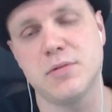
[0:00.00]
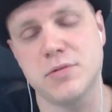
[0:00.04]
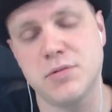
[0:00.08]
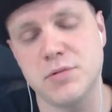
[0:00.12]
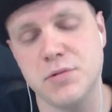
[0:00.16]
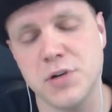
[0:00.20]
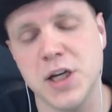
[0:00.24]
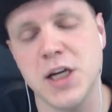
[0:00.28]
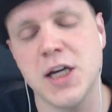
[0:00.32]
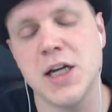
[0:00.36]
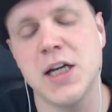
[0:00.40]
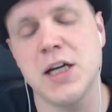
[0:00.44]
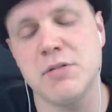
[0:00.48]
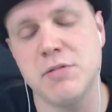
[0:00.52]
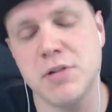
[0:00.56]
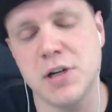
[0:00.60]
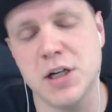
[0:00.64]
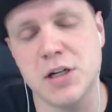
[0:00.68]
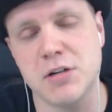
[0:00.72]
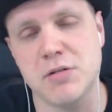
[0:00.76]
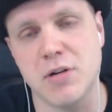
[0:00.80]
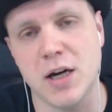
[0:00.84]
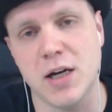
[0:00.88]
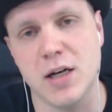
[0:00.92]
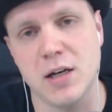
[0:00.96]
Really, really
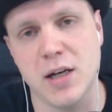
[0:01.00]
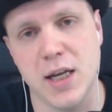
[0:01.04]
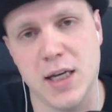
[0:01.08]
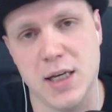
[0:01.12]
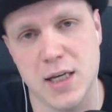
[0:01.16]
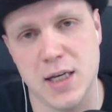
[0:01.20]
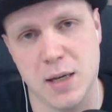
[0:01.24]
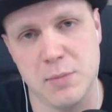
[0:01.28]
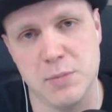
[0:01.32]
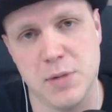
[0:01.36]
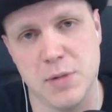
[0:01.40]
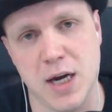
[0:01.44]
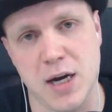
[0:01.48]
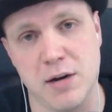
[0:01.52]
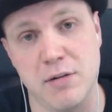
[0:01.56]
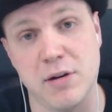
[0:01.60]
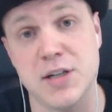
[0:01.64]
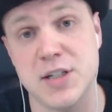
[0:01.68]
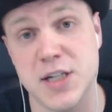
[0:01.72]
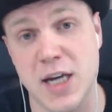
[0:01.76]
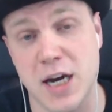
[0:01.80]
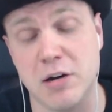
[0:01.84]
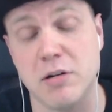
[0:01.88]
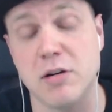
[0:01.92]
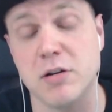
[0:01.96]
great late game carry,
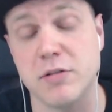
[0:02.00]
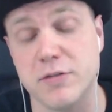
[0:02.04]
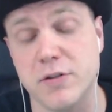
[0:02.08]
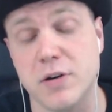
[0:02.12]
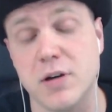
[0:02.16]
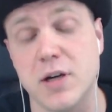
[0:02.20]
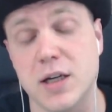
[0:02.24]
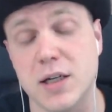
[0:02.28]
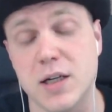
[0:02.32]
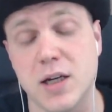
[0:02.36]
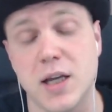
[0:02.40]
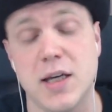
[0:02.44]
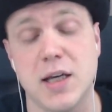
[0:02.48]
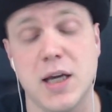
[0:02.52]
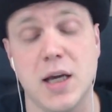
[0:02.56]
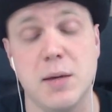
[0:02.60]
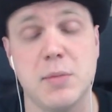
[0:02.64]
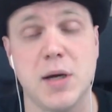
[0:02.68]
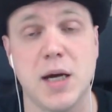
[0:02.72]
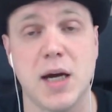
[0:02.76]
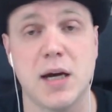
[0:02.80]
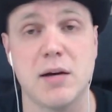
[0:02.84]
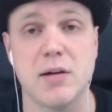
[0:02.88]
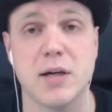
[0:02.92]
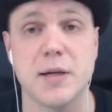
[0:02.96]
terrifying late game
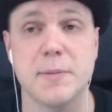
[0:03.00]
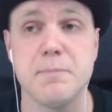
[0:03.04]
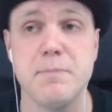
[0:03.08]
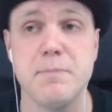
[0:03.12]
carry.